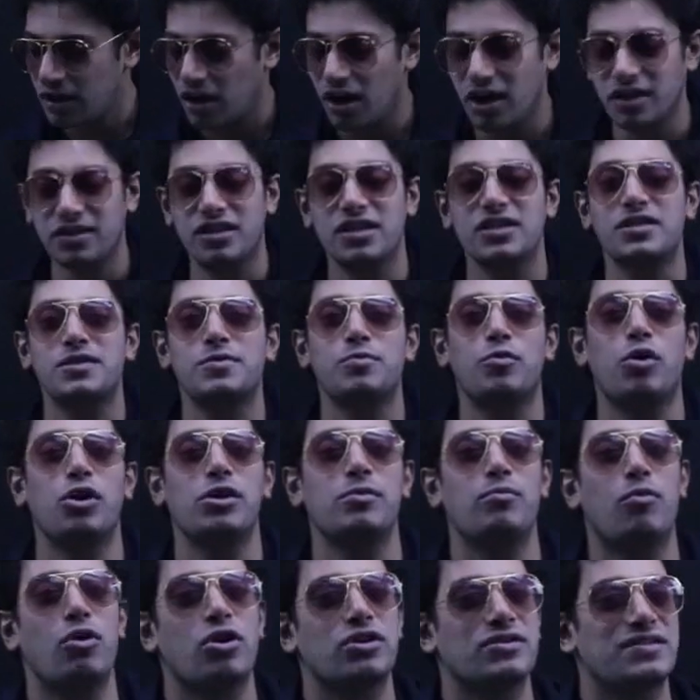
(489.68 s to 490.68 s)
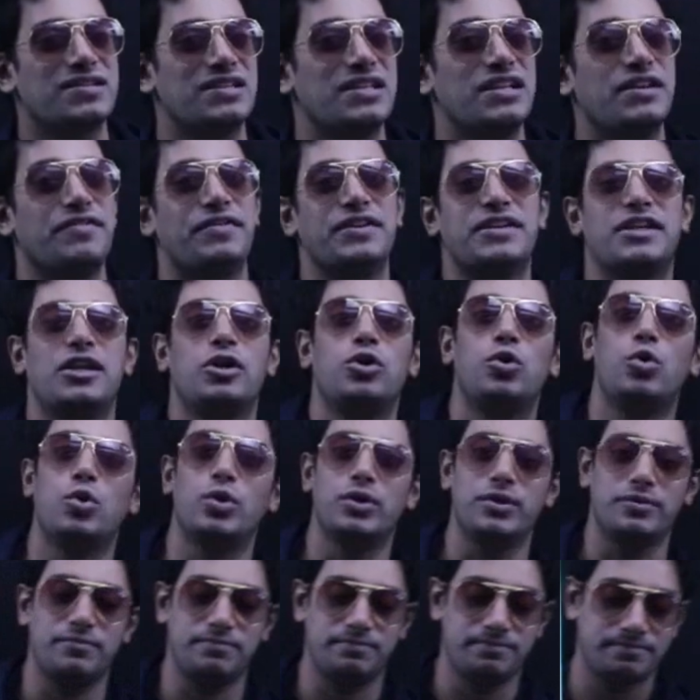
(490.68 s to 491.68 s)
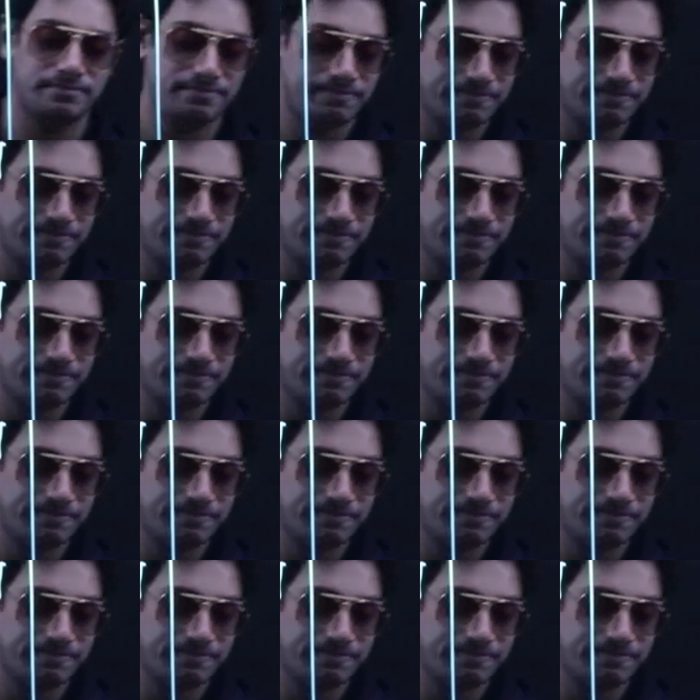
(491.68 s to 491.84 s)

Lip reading: other small box leave it alone.